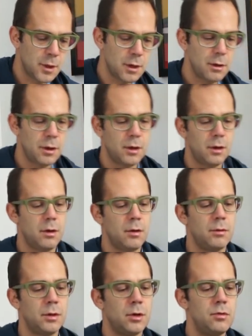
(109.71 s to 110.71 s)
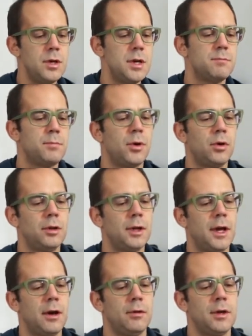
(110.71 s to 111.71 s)
There you go, and go ahead and pull it
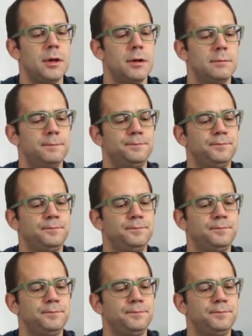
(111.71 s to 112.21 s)
out here.